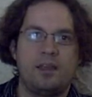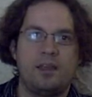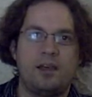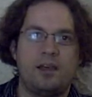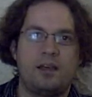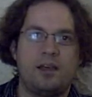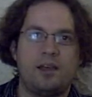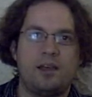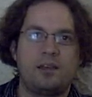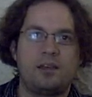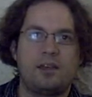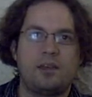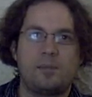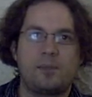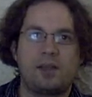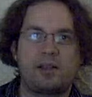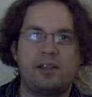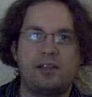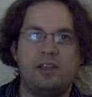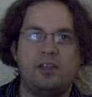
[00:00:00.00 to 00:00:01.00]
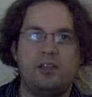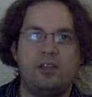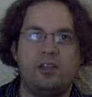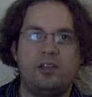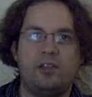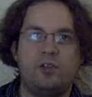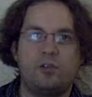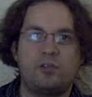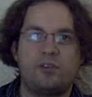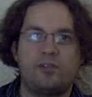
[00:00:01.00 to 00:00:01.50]
Uh, typically
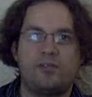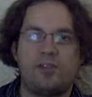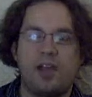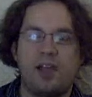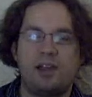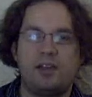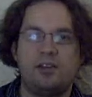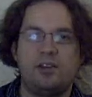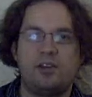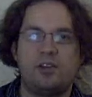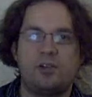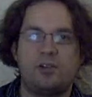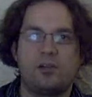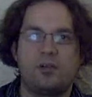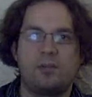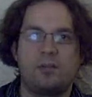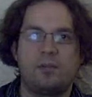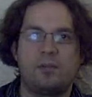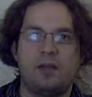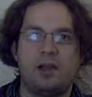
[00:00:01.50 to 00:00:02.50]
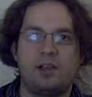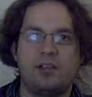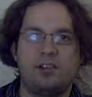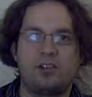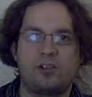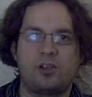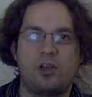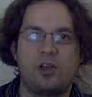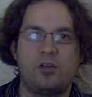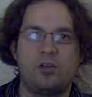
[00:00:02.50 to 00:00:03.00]
you'll divide your, uh,
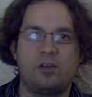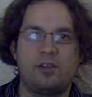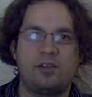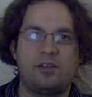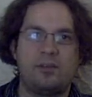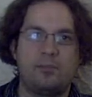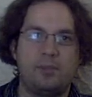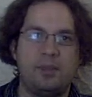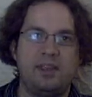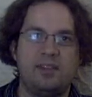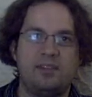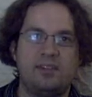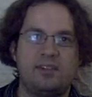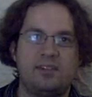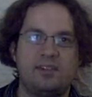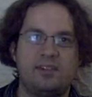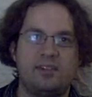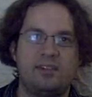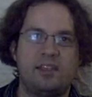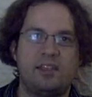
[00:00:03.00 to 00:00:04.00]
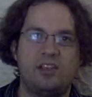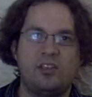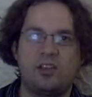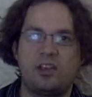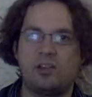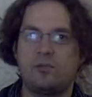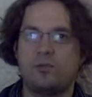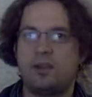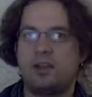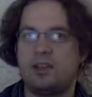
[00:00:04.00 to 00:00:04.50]
your code into pieces that you
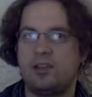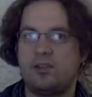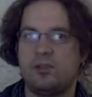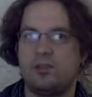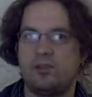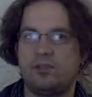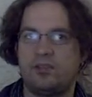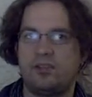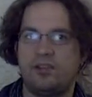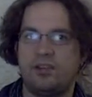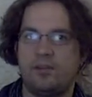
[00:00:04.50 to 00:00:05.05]
can reuse.